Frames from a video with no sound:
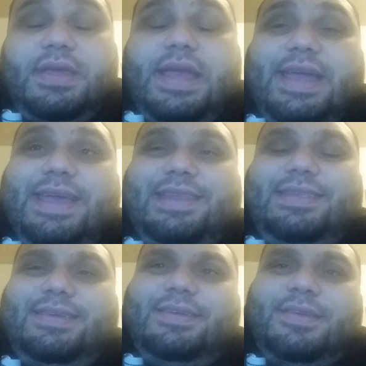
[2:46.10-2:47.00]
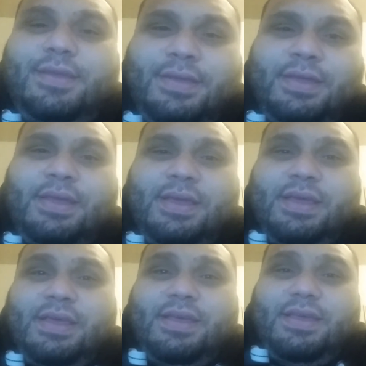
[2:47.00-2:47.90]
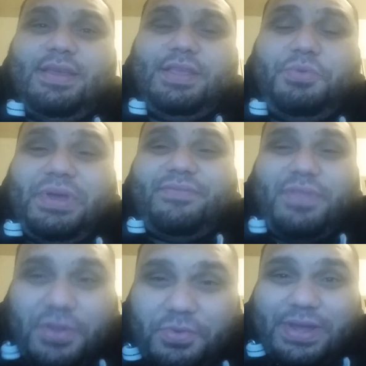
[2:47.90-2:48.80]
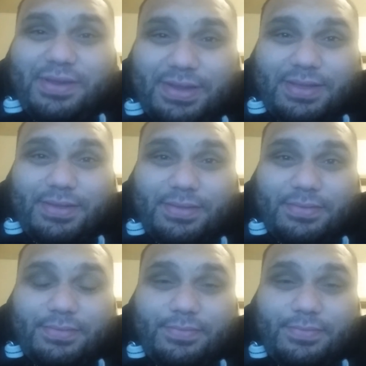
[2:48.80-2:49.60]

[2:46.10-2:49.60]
And you have no idea